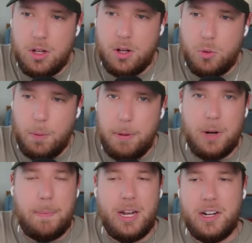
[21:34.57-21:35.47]
We'll put
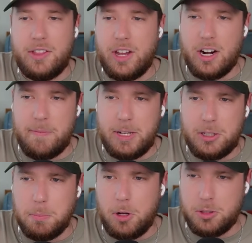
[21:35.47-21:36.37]
a pin in it there. I've
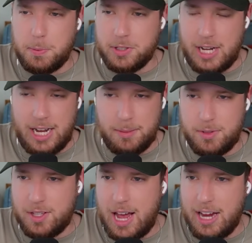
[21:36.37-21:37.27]
mentioned multiple
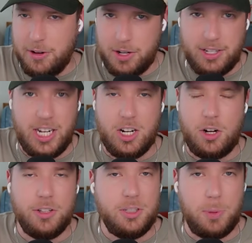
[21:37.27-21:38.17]
times that you can take
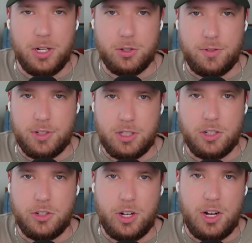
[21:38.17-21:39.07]
all these players over on
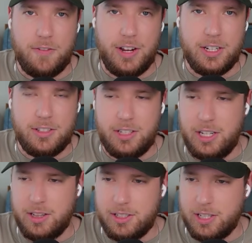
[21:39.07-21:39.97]
Underdog
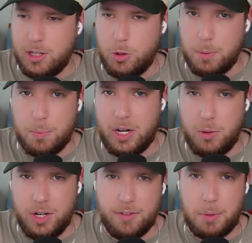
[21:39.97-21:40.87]
Fantasy. Let's take a quick break.
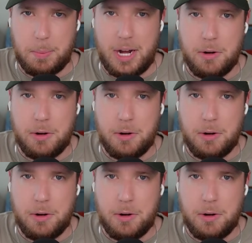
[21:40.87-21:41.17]
We'll hear from them now.